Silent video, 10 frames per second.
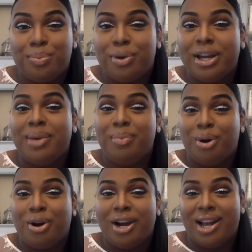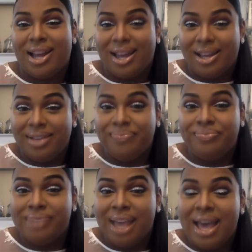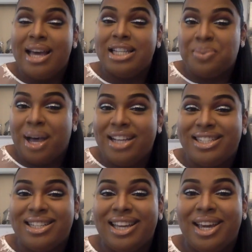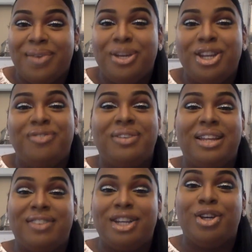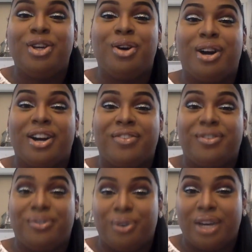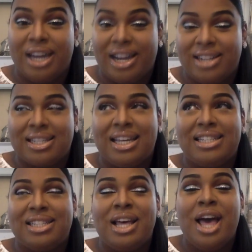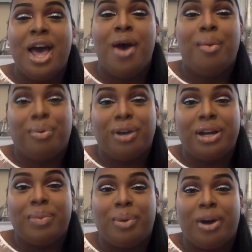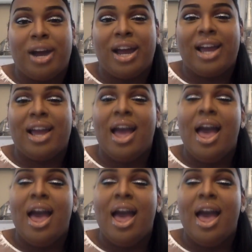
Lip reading: pretty boring. Especially when you've lived in New York for 4 years. It's pretty boring.